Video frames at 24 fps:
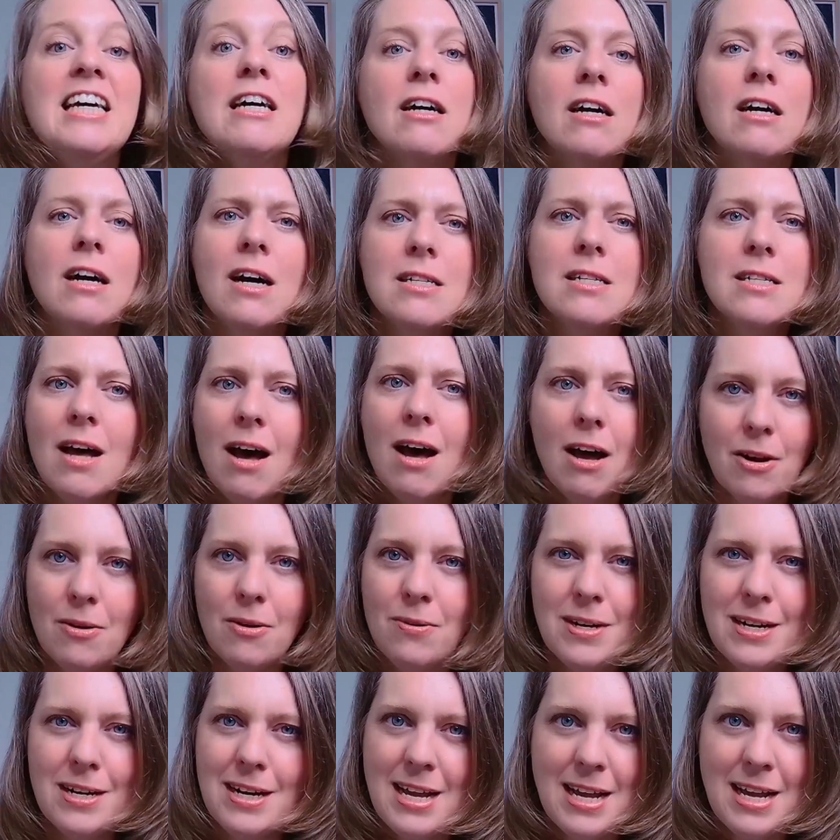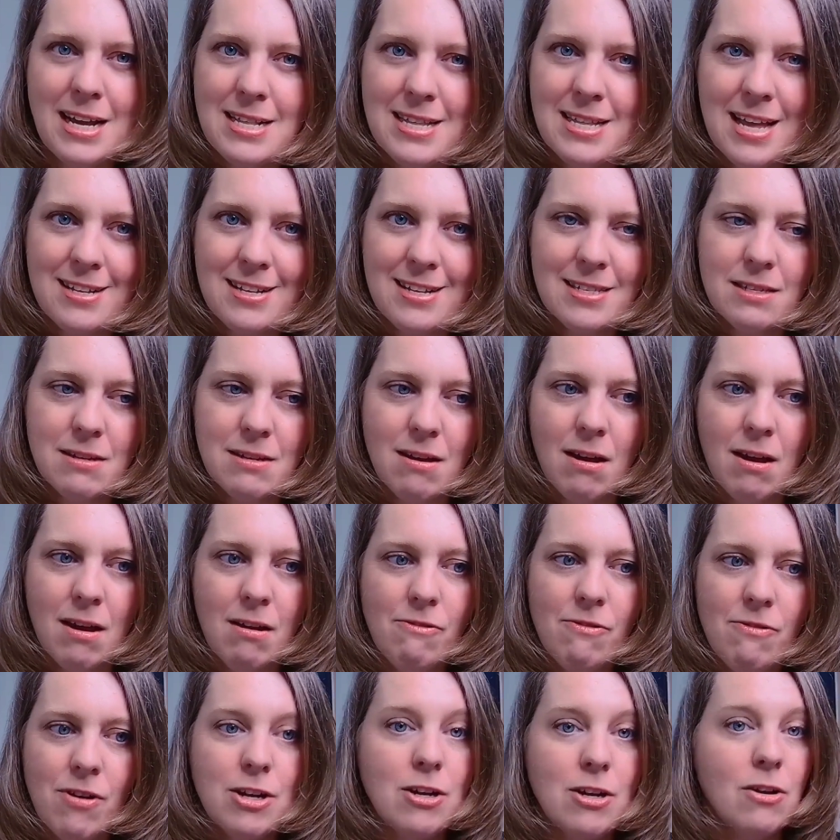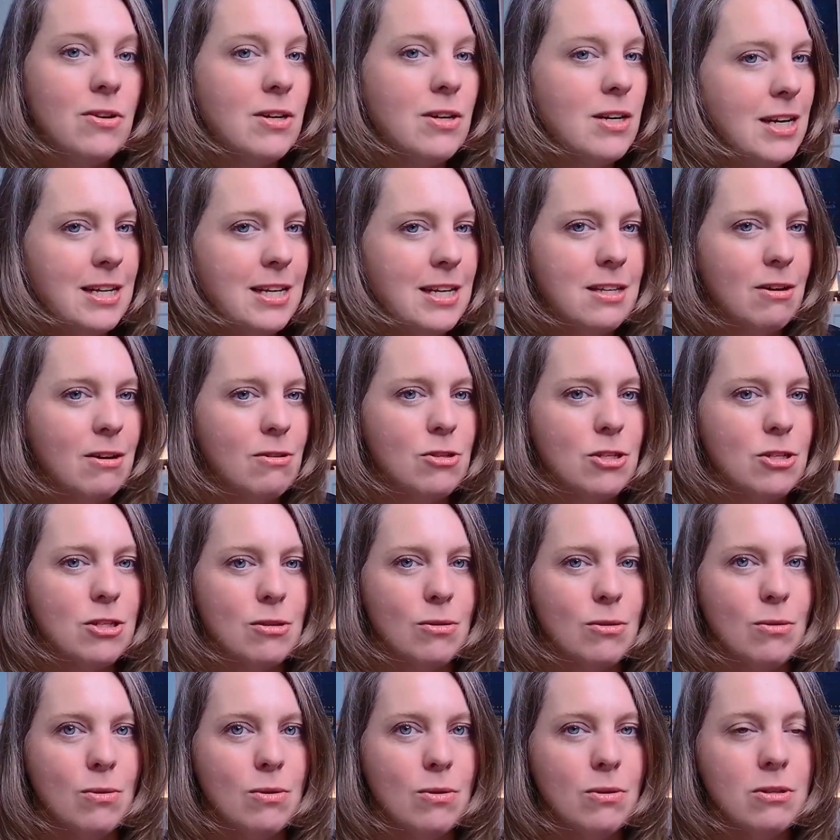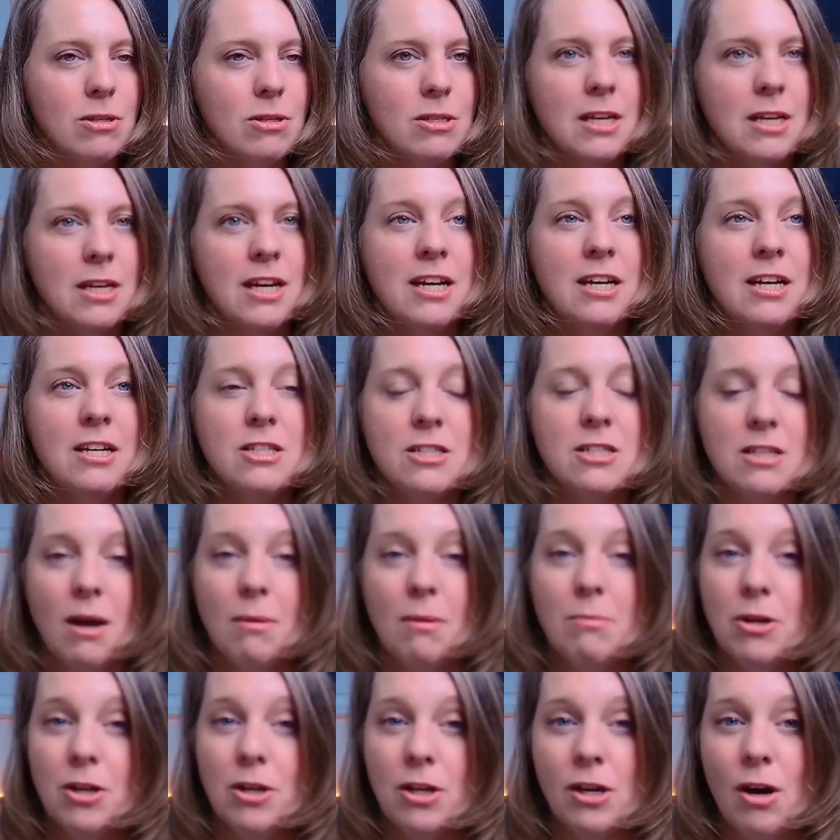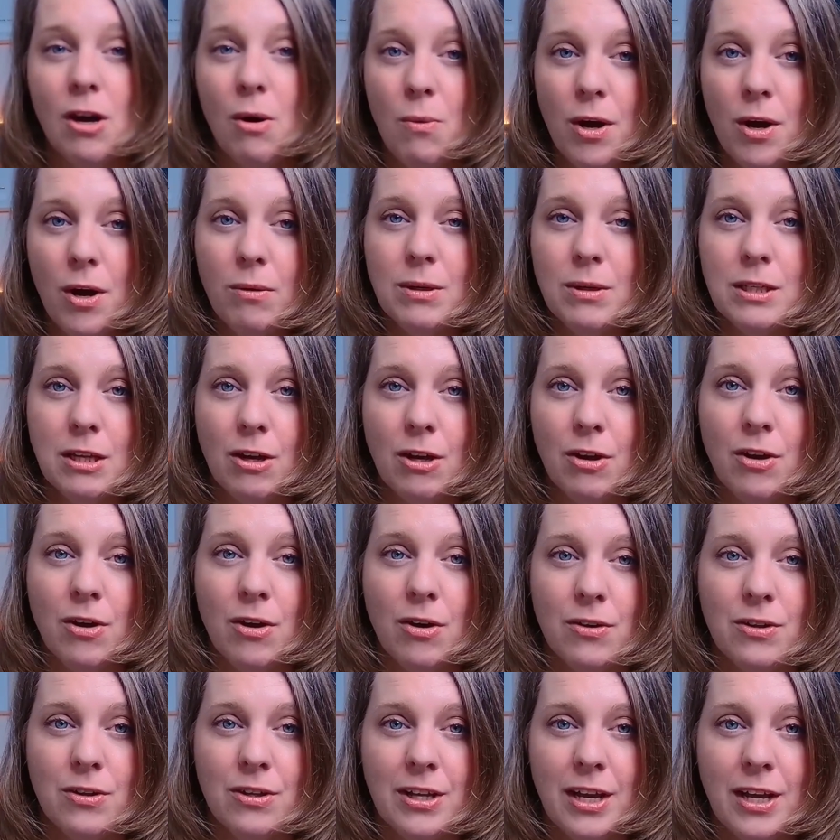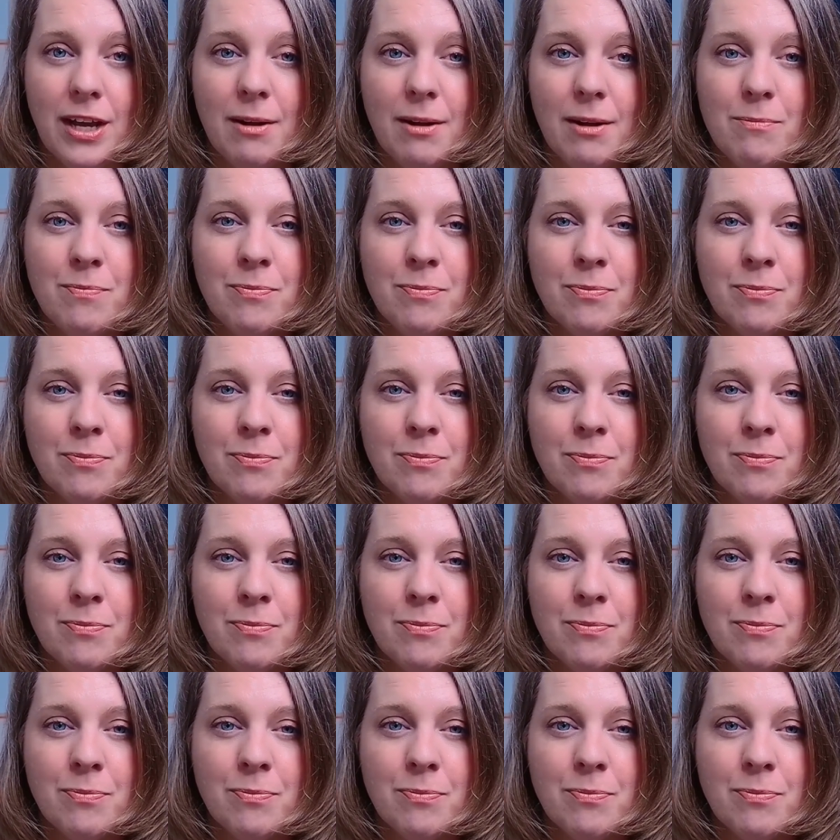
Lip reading: Because I don't need that stuff. I don't need those thoughts. So I'm going to go work with her on that.